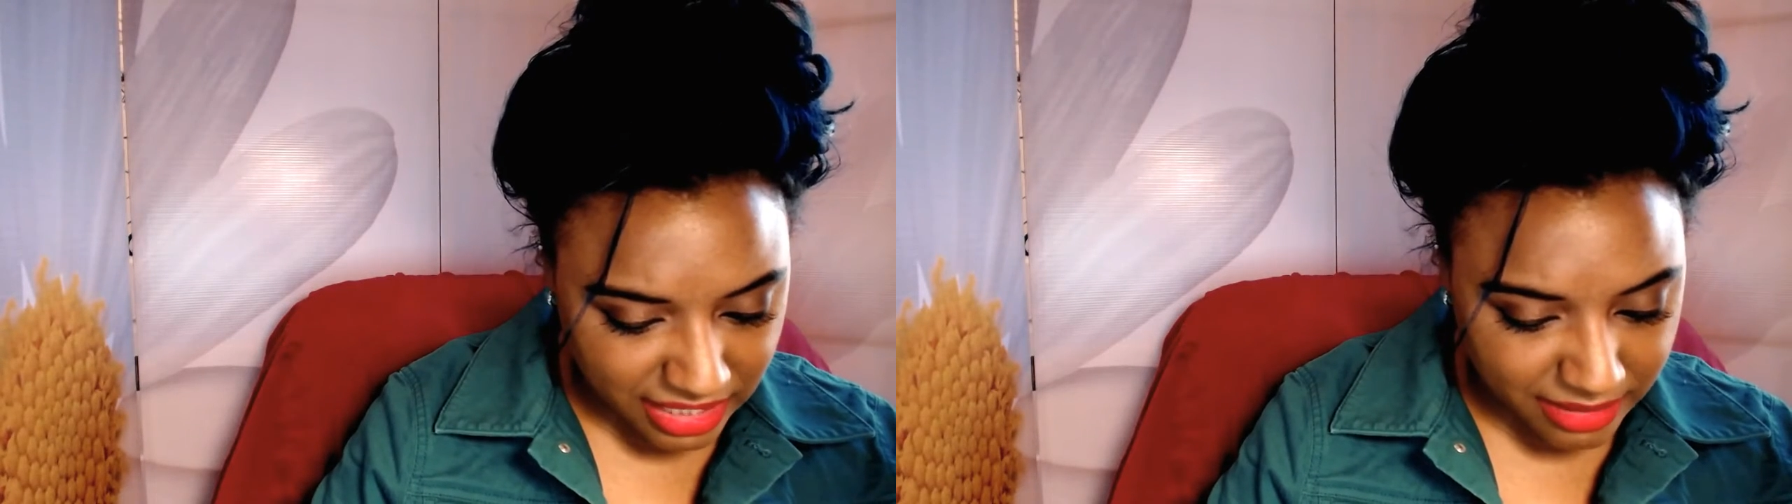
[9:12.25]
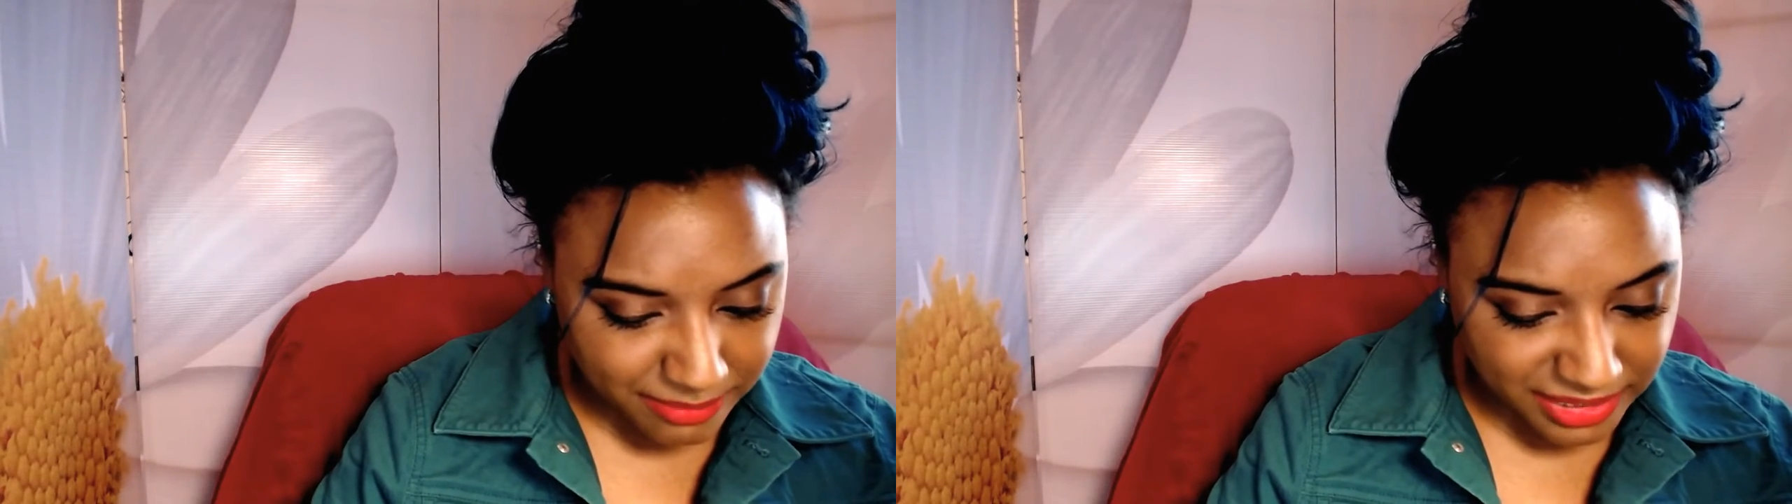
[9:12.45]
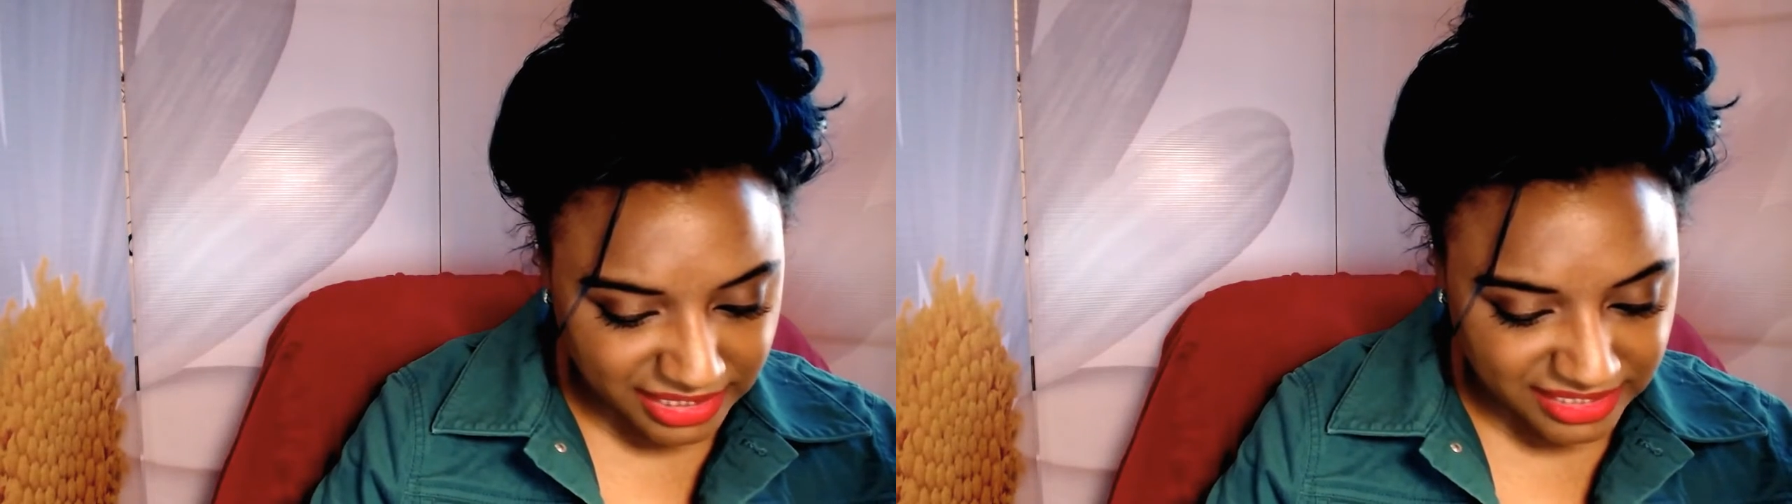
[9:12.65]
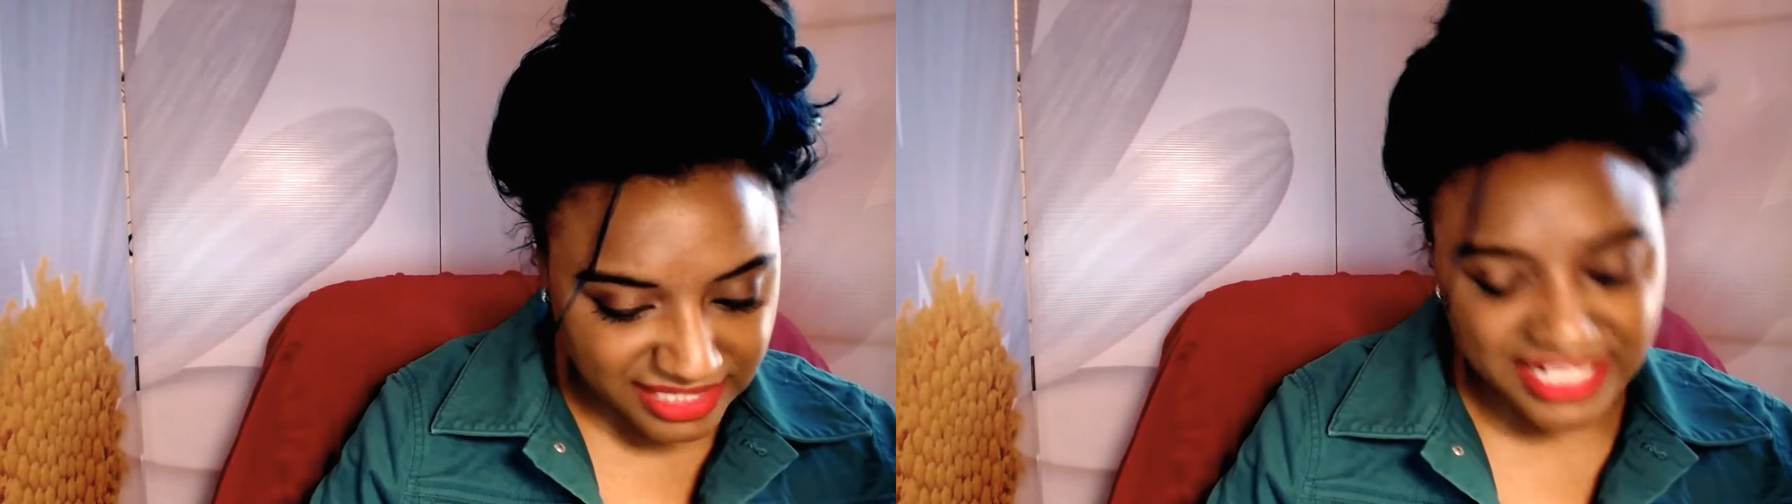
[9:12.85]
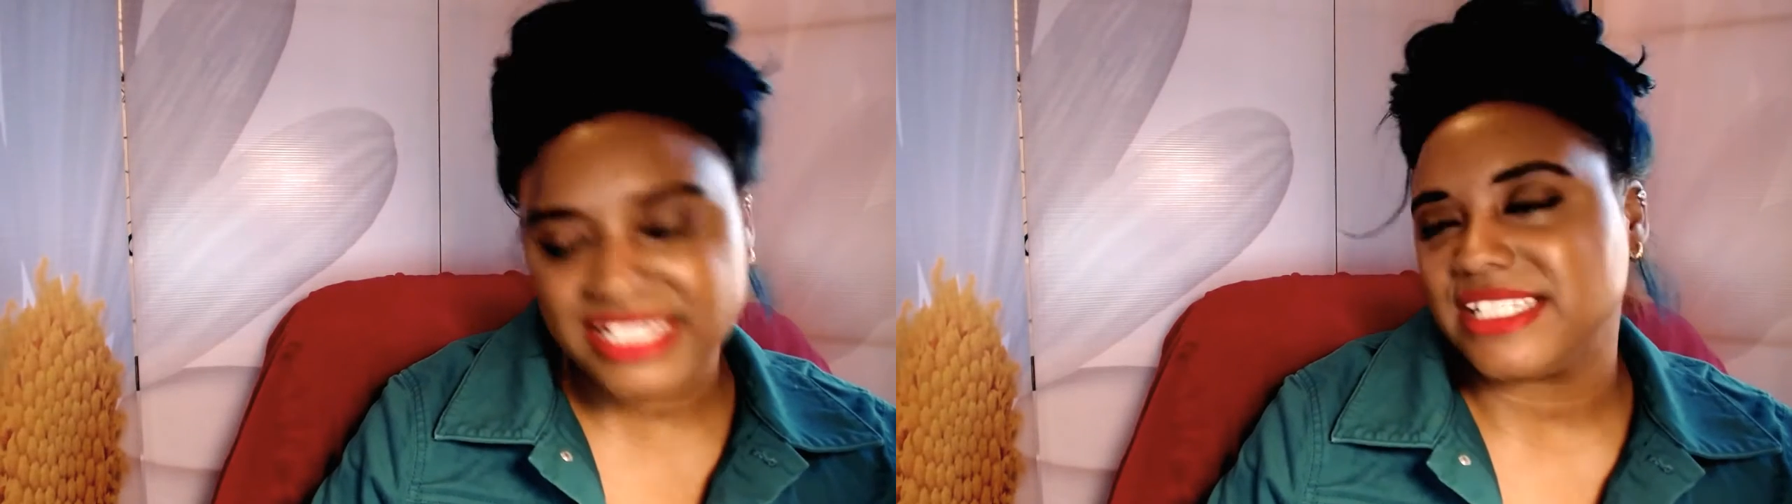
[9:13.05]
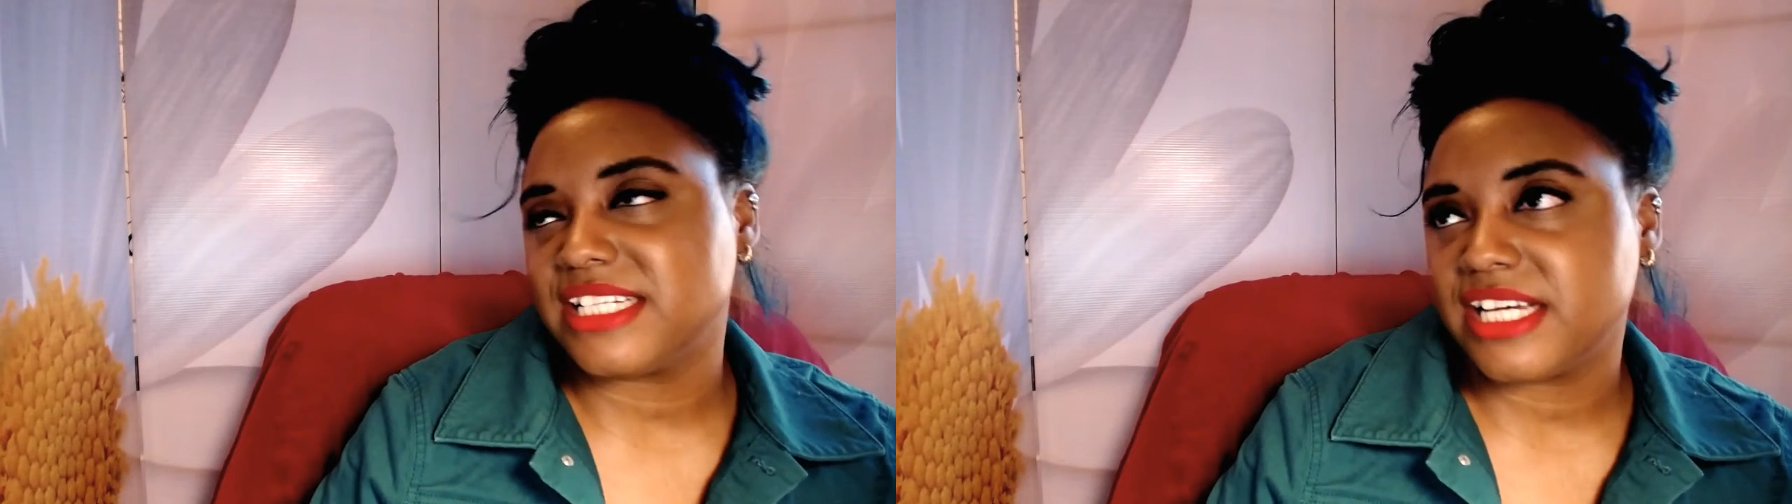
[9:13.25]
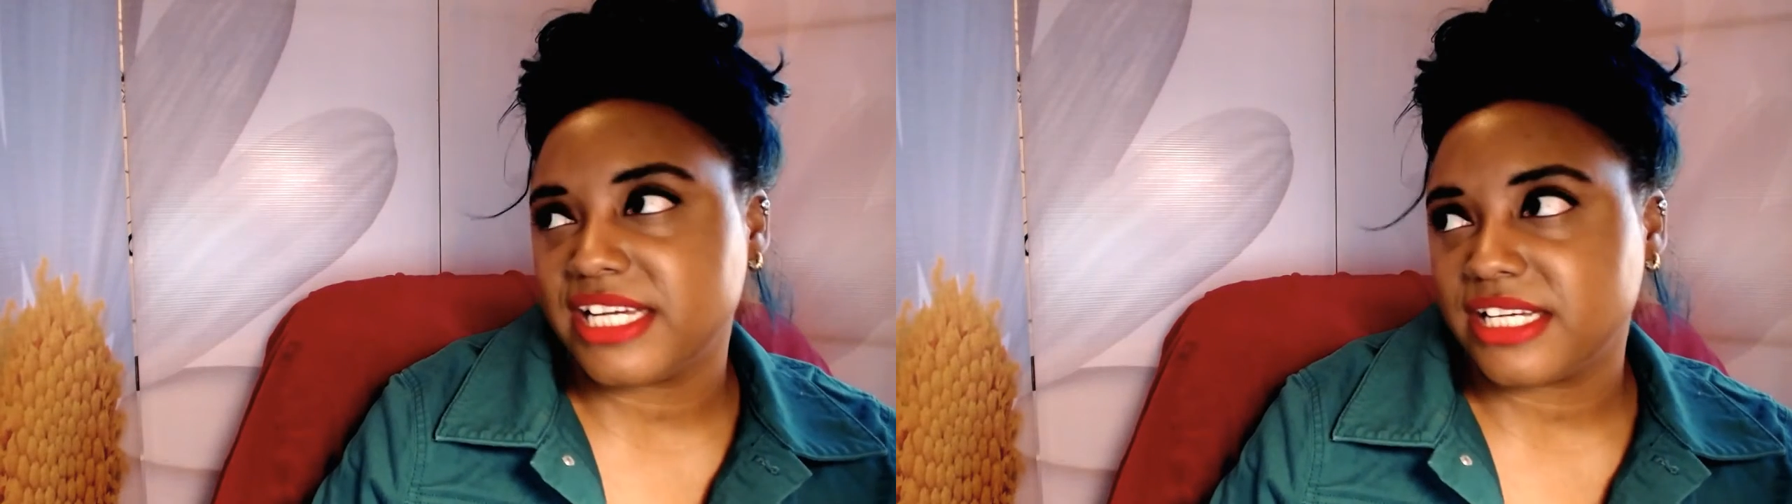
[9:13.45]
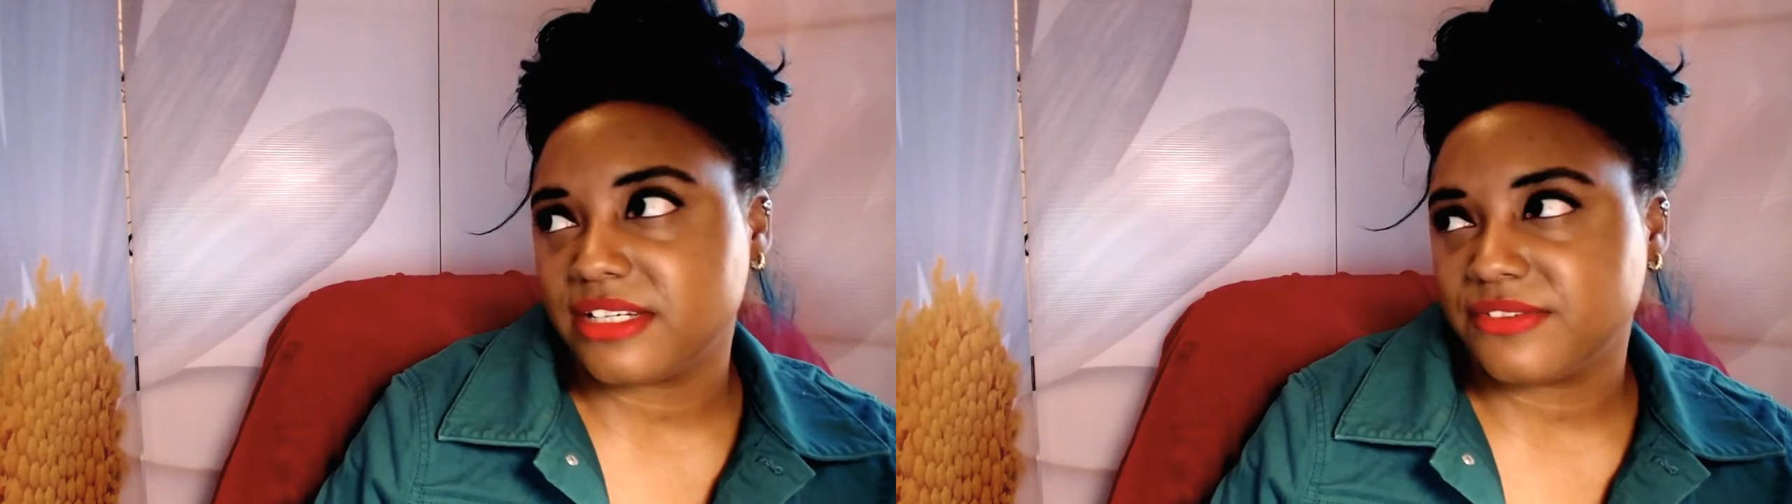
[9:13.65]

But the set is like,